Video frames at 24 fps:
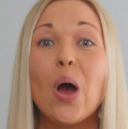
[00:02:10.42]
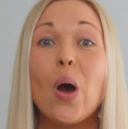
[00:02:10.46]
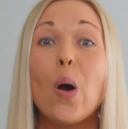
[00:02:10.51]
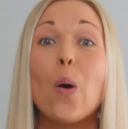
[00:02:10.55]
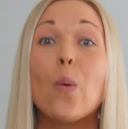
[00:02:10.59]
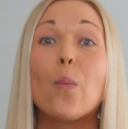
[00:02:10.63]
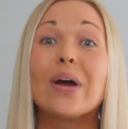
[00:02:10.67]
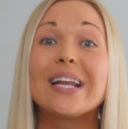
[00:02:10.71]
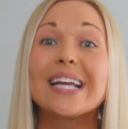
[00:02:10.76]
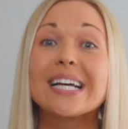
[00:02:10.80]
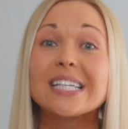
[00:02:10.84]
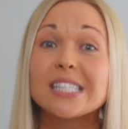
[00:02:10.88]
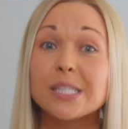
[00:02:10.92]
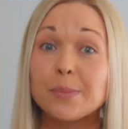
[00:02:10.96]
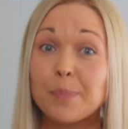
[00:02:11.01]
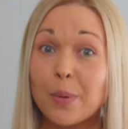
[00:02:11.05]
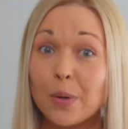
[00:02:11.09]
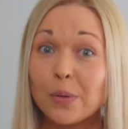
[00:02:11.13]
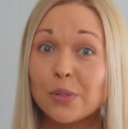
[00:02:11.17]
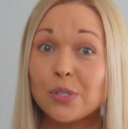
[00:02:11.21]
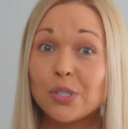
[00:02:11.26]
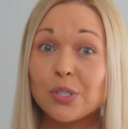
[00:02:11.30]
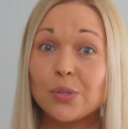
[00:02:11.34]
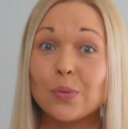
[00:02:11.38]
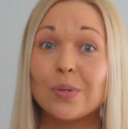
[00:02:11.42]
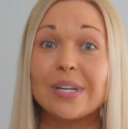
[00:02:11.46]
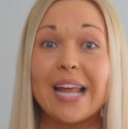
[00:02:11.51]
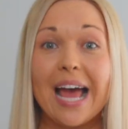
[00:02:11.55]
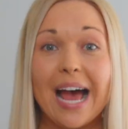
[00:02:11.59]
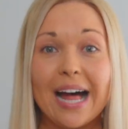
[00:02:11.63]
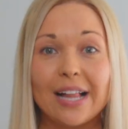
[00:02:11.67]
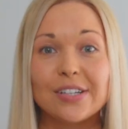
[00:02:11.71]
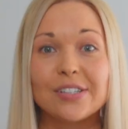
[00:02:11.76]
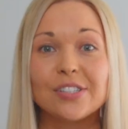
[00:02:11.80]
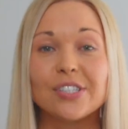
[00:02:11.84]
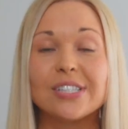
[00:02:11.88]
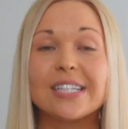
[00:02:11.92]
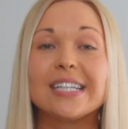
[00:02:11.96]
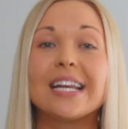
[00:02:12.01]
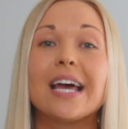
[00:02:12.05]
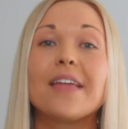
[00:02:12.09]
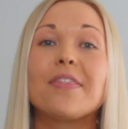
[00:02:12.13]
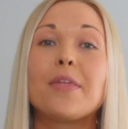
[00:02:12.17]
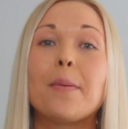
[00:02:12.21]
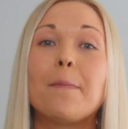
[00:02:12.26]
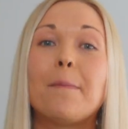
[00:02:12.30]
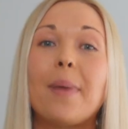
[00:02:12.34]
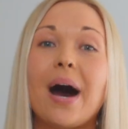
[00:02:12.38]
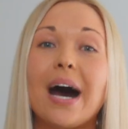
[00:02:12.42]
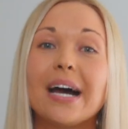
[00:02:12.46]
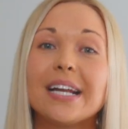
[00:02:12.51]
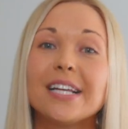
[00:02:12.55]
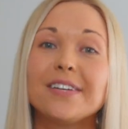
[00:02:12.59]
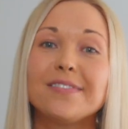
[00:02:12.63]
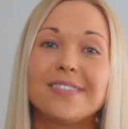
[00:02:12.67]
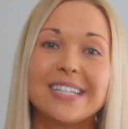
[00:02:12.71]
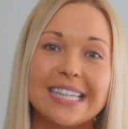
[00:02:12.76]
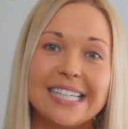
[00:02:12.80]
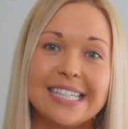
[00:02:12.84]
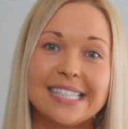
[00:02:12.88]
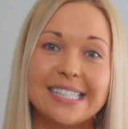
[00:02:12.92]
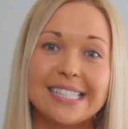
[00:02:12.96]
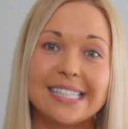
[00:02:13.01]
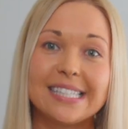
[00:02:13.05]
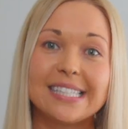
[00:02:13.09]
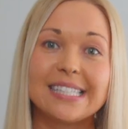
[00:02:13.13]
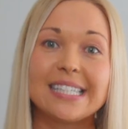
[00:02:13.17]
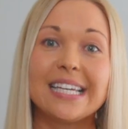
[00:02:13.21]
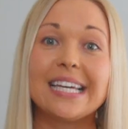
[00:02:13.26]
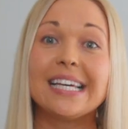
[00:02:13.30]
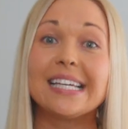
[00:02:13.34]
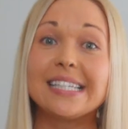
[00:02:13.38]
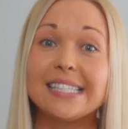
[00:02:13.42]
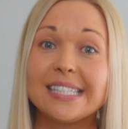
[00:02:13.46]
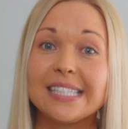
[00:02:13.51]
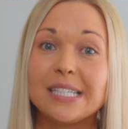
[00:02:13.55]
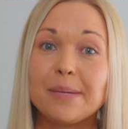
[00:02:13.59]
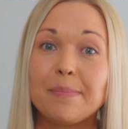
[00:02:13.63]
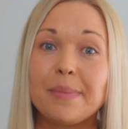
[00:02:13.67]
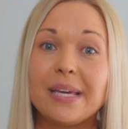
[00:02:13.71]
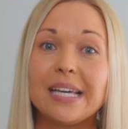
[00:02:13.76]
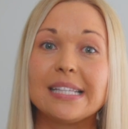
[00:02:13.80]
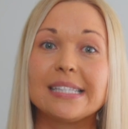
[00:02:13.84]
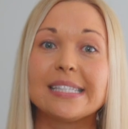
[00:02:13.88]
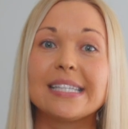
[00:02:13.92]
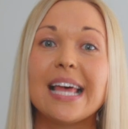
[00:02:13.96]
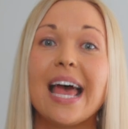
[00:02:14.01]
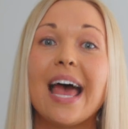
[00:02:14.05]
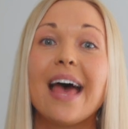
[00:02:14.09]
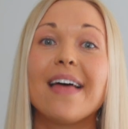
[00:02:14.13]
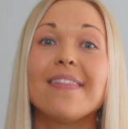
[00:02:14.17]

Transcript: When exposed to an allergen, the body releases histamines